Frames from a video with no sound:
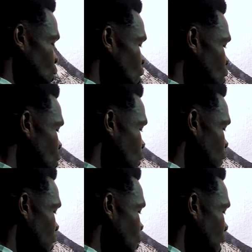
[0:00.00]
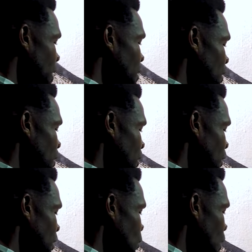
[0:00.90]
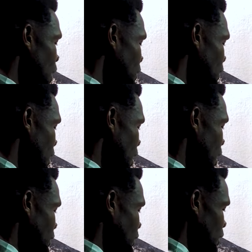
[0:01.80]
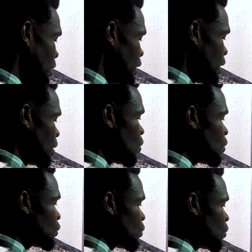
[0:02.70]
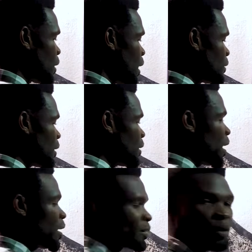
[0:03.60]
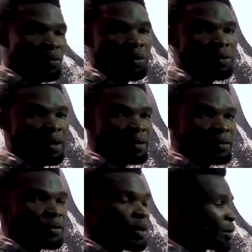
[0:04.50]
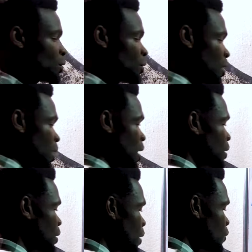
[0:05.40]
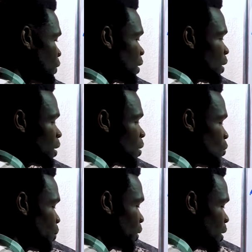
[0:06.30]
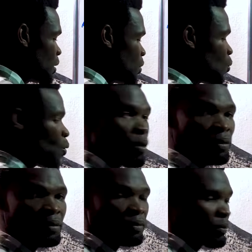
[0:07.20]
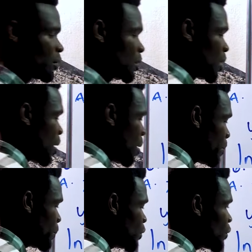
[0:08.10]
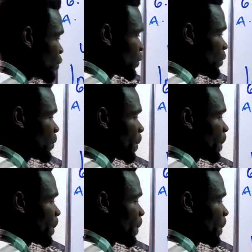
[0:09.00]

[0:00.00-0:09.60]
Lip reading: 1 over y dy dx equals to x and x will cancel out and everything here will be 1 plus